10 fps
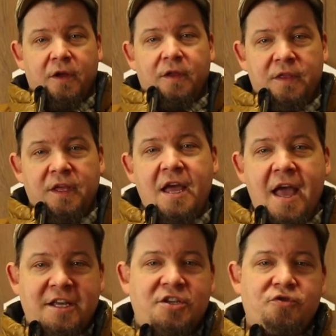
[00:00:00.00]
the
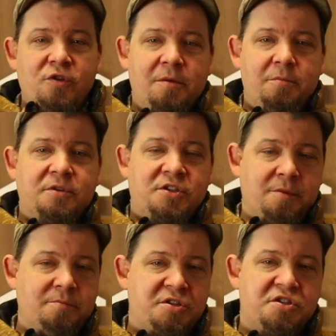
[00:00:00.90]
Extreme
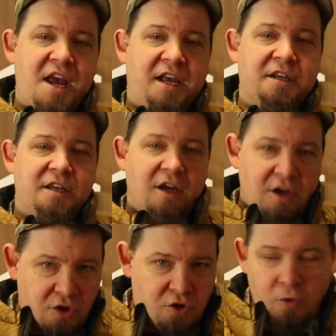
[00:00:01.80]
Sims jacket,
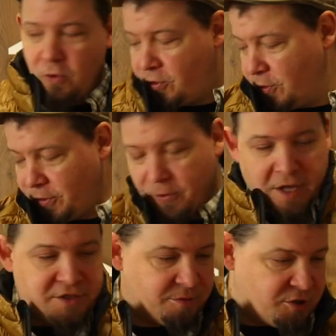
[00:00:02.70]
cool new
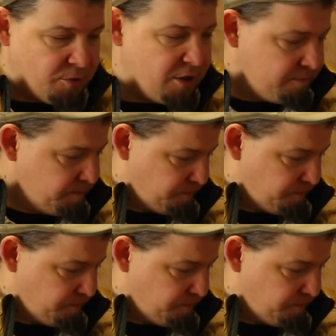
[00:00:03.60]
item as well.